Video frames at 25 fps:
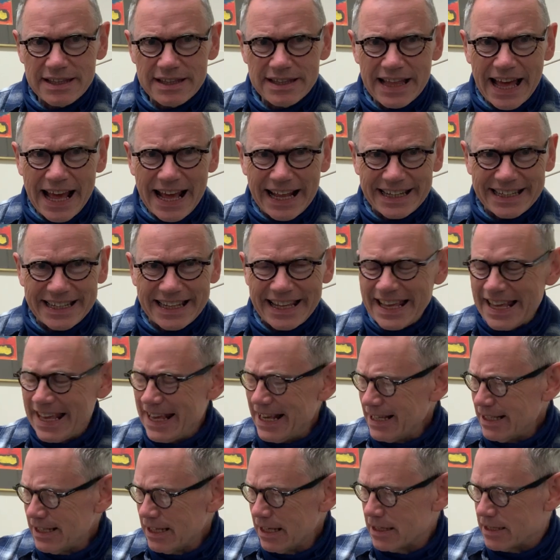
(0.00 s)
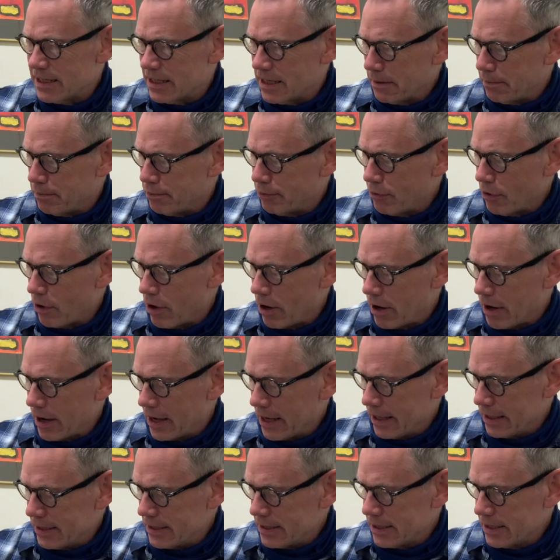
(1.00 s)
That is a
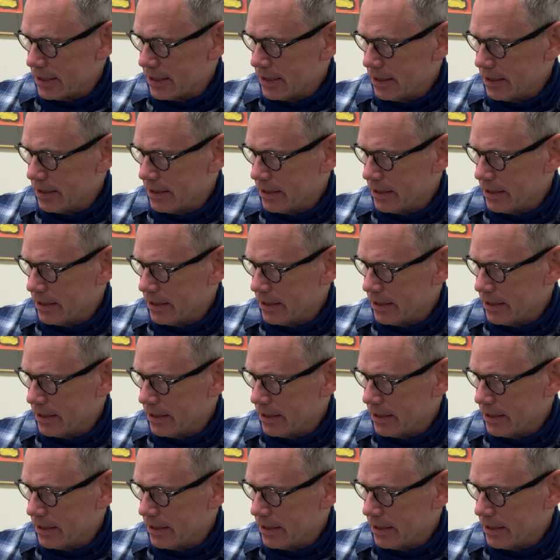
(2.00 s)
surprise.